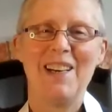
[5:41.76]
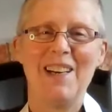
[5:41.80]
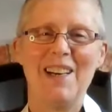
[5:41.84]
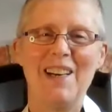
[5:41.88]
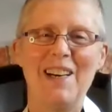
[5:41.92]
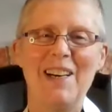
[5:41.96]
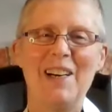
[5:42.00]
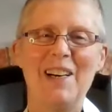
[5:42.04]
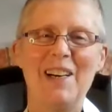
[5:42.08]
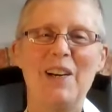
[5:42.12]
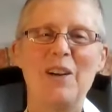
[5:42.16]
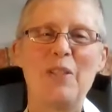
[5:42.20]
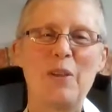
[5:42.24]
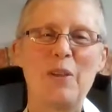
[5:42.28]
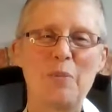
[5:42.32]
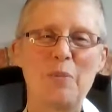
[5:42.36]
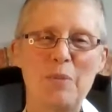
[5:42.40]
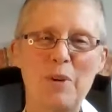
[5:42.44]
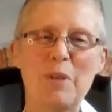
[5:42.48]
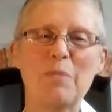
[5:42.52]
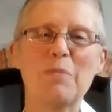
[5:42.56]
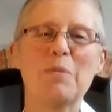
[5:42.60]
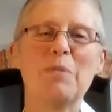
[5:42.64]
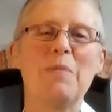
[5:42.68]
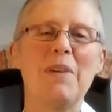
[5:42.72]
The
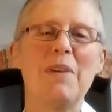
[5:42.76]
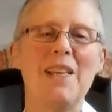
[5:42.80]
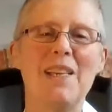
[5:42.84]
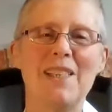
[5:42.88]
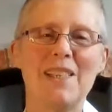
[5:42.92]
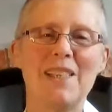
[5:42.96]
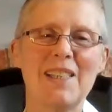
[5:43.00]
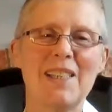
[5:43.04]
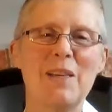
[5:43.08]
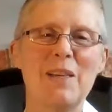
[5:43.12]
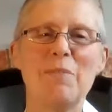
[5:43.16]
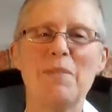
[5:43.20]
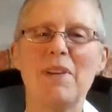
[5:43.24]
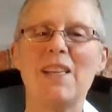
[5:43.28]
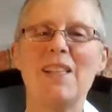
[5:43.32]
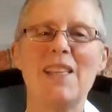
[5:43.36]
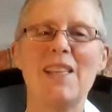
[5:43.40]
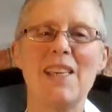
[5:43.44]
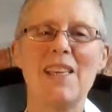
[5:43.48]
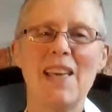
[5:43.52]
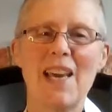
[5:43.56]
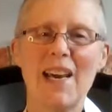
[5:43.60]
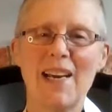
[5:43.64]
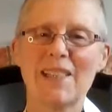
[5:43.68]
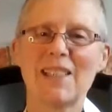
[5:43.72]
problem is simply
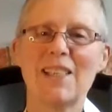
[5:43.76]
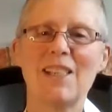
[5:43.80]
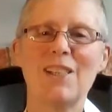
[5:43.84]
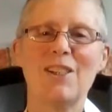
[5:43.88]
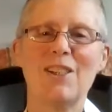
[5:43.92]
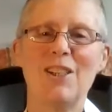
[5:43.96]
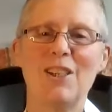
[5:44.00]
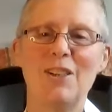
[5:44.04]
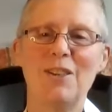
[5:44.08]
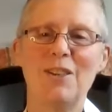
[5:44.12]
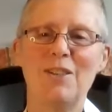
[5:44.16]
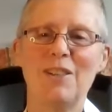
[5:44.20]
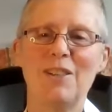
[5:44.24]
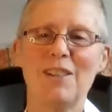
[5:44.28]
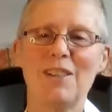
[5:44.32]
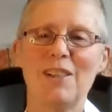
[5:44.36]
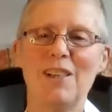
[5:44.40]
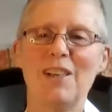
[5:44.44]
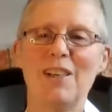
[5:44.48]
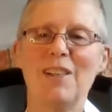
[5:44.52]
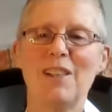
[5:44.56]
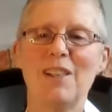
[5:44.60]
the attitude